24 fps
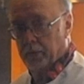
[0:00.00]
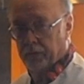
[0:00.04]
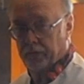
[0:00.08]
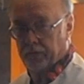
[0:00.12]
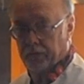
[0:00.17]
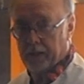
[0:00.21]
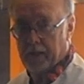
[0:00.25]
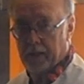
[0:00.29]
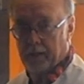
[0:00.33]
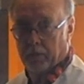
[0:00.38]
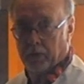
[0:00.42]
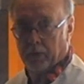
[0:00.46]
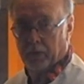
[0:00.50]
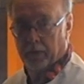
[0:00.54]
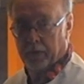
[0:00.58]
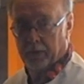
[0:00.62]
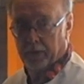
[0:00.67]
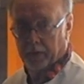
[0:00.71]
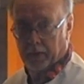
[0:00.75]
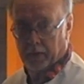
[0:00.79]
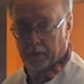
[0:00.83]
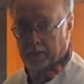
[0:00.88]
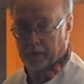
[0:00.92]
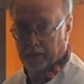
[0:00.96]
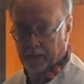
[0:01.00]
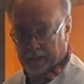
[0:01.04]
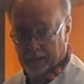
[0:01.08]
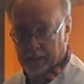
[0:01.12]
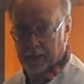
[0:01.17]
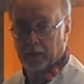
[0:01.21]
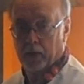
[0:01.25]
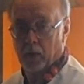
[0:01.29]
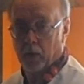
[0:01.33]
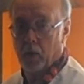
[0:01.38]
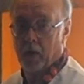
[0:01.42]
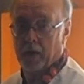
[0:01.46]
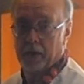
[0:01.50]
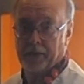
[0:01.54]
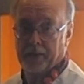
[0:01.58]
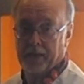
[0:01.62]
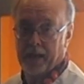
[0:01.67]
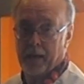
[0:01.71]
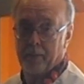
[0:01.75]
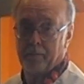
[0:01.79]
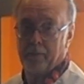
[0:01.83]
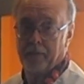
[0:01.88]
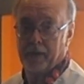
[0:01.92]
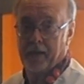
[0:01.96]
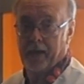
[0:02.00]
a steamer that can go on top of